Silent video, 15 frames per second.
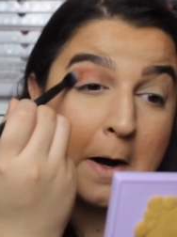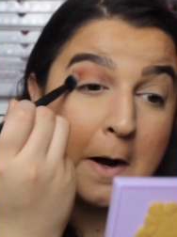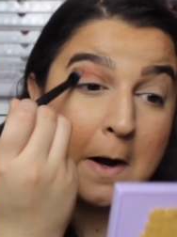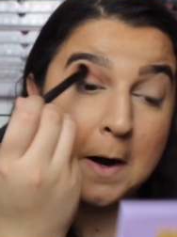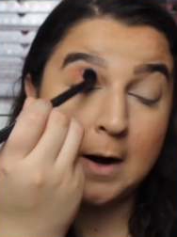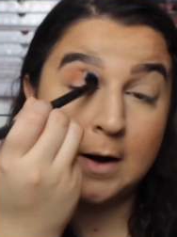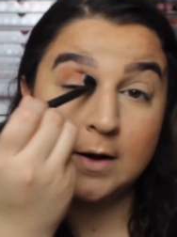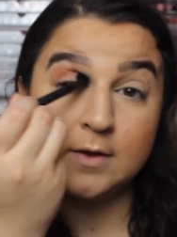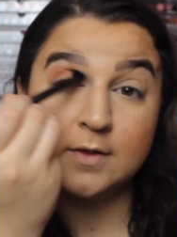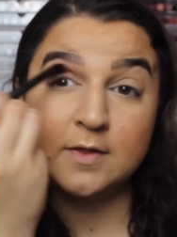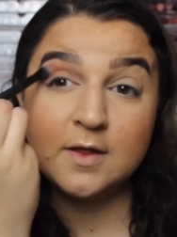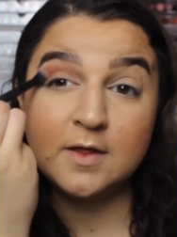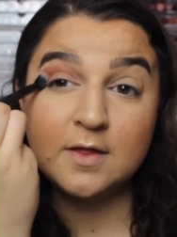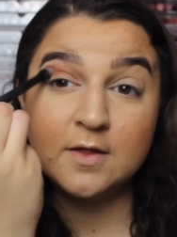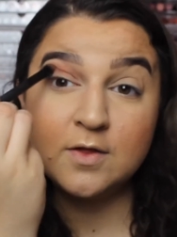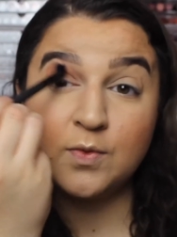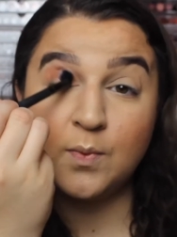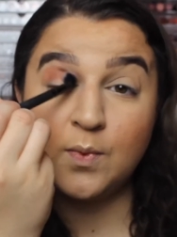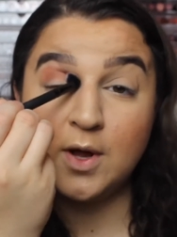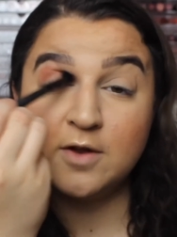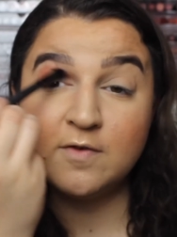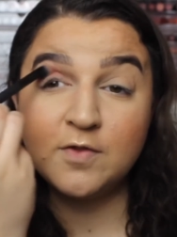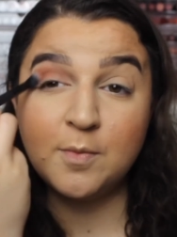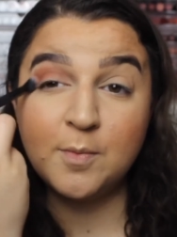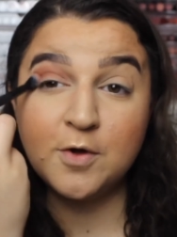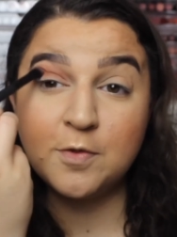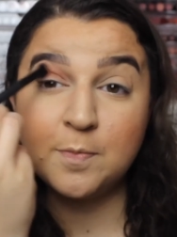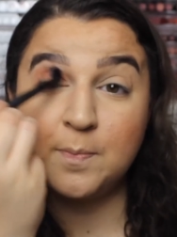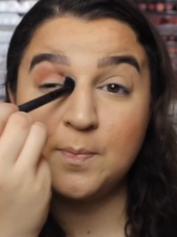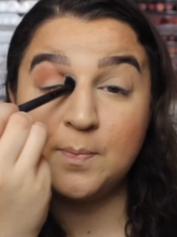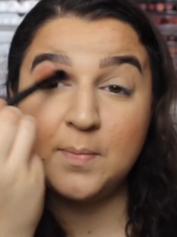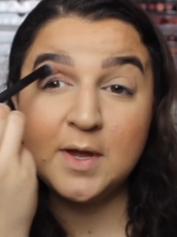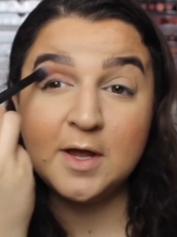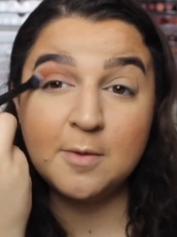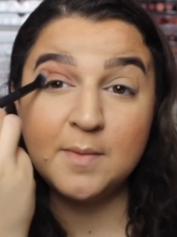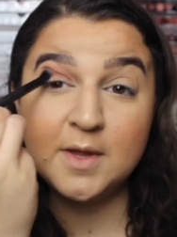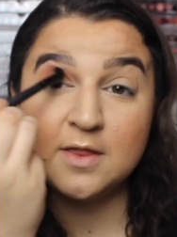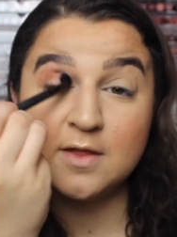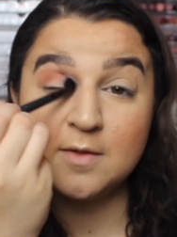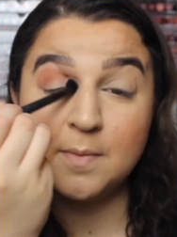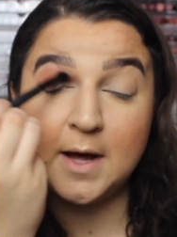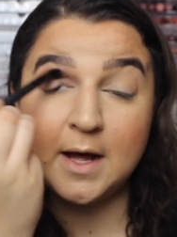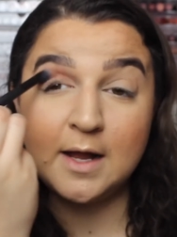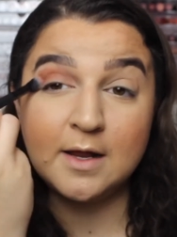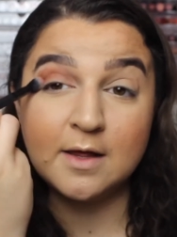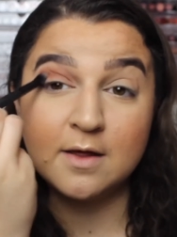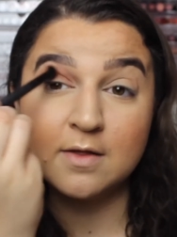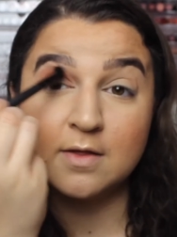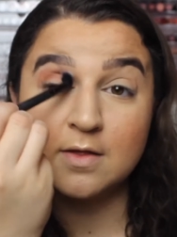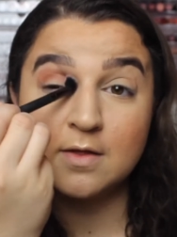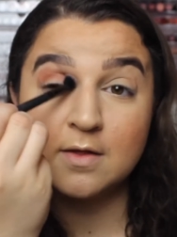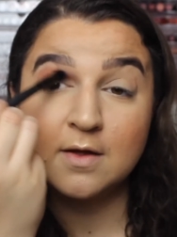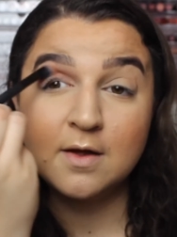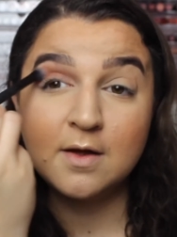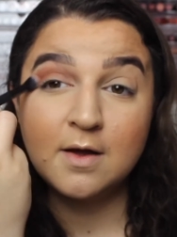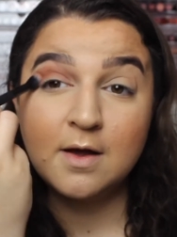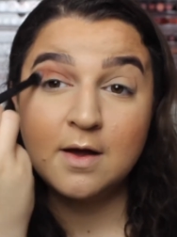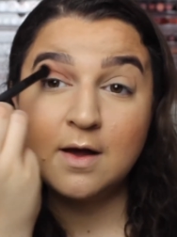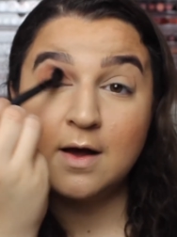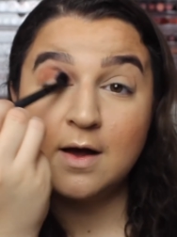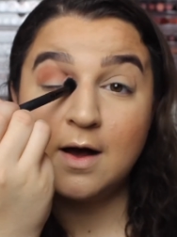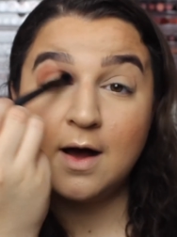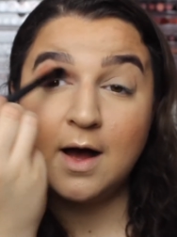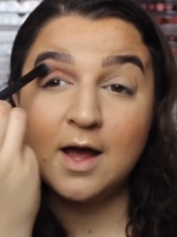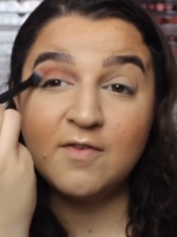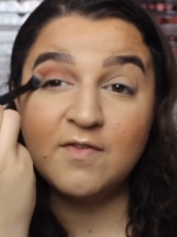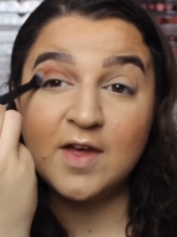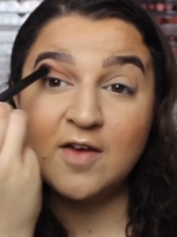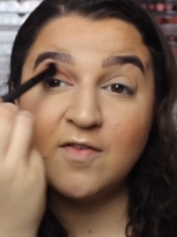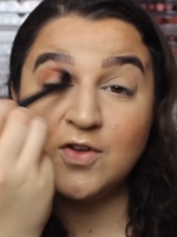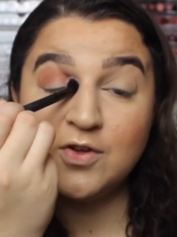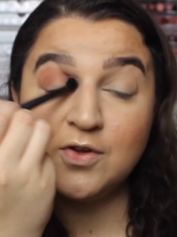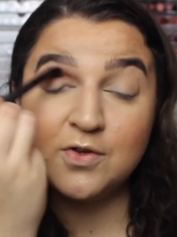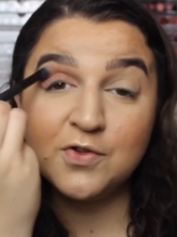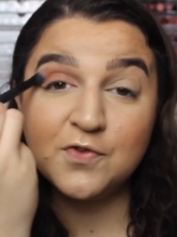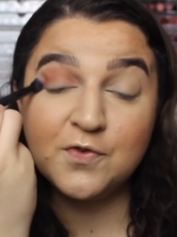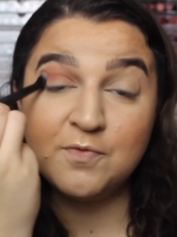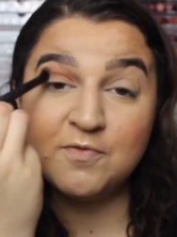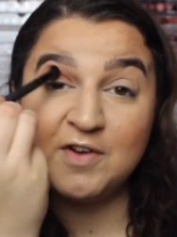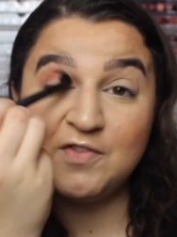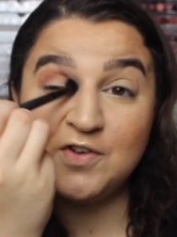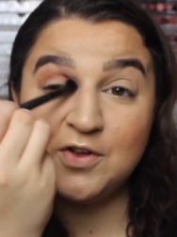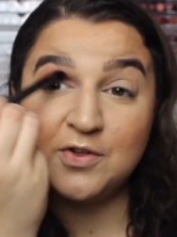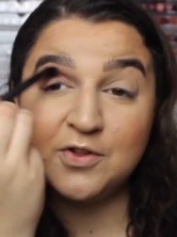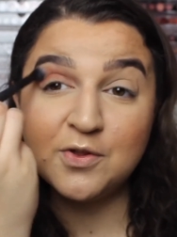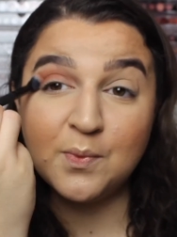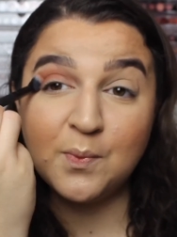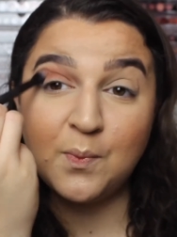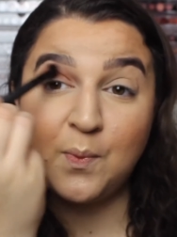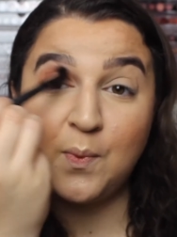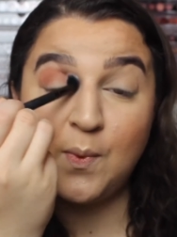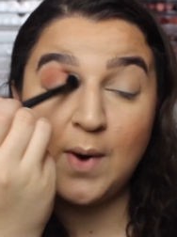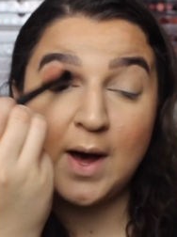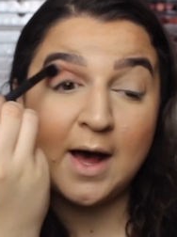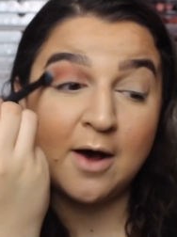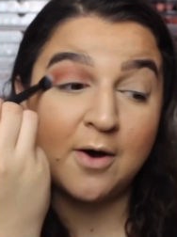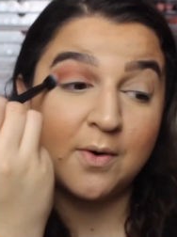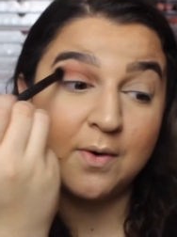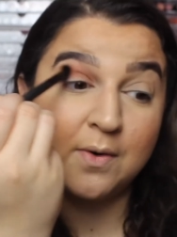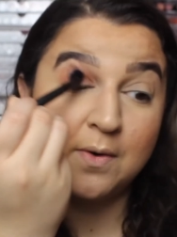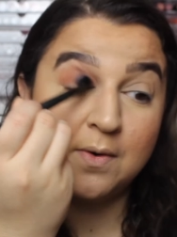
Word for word: I, this is one of the most pigmented palettes I've ever used from Revolution. Wow.